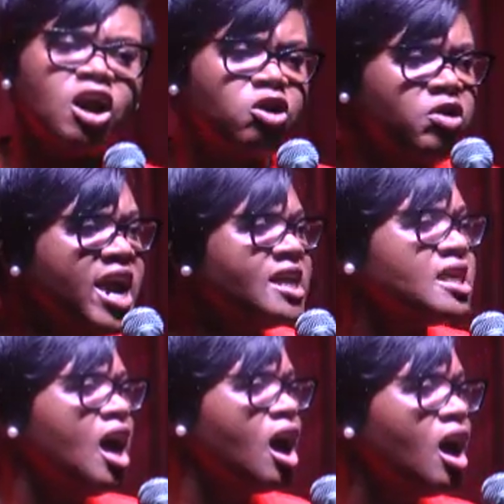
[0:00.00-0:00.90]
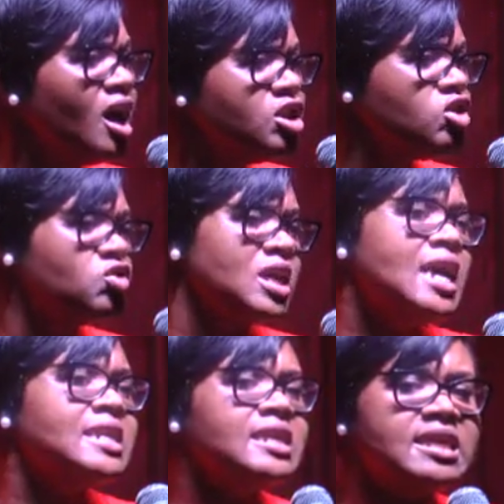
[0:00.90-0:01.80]
great country
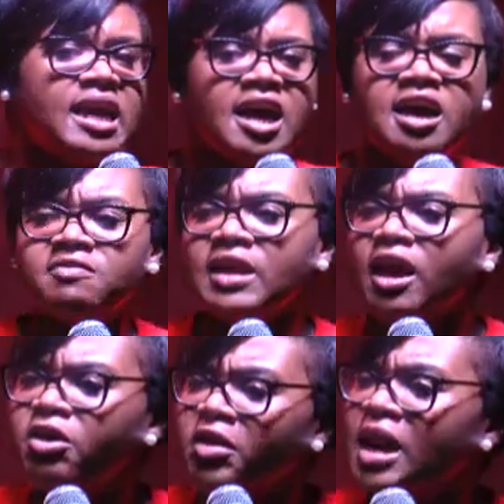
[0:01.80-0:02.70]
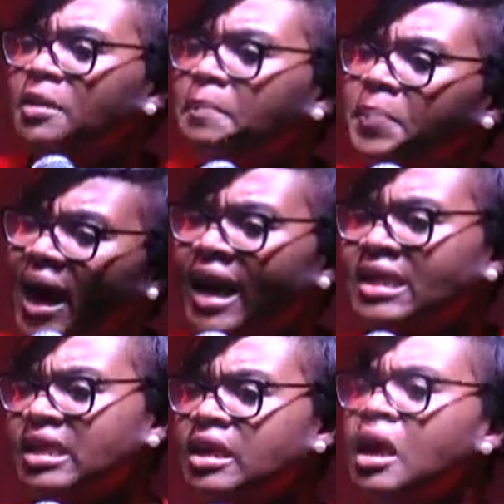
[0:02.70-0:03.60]
deserves a great
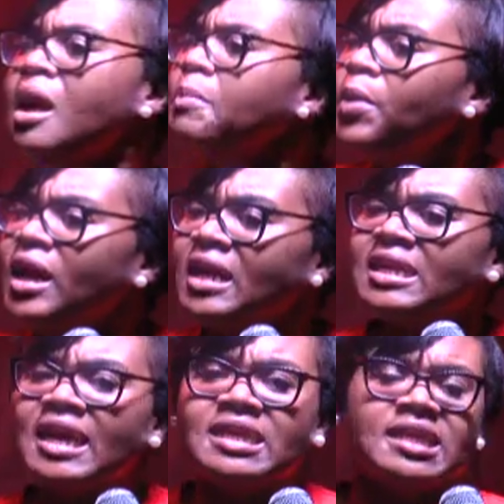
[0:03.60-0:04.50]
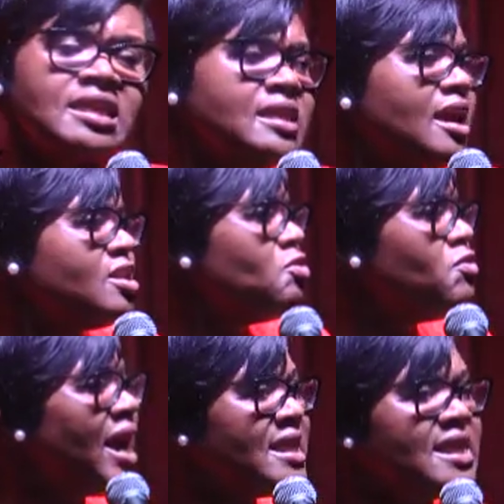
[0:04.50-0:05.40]
party. Brothers and sisters,
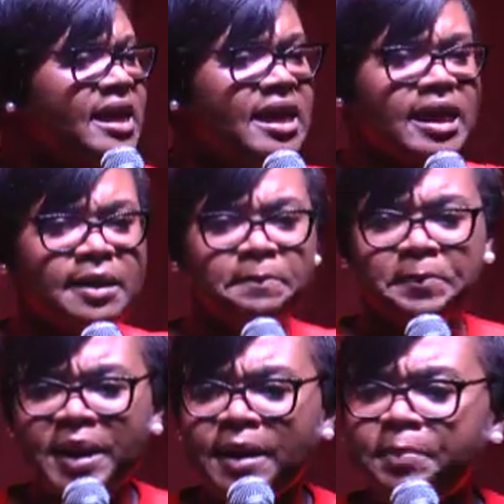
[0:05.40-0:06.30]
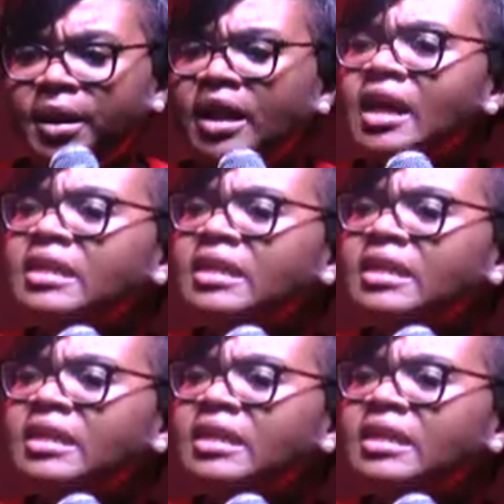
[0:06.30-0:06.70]
right thinking people